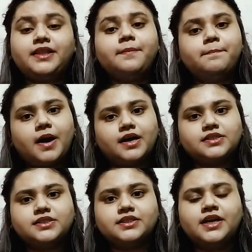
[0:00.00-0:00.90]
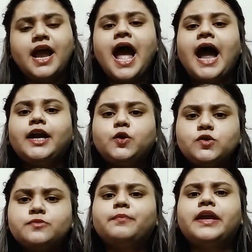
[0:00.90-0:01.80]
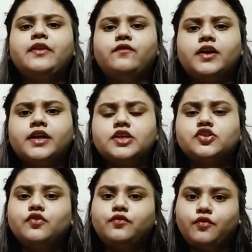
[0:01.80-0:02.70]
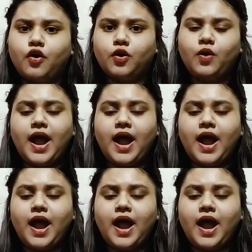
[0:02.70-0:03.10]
the master and whose main work is to follow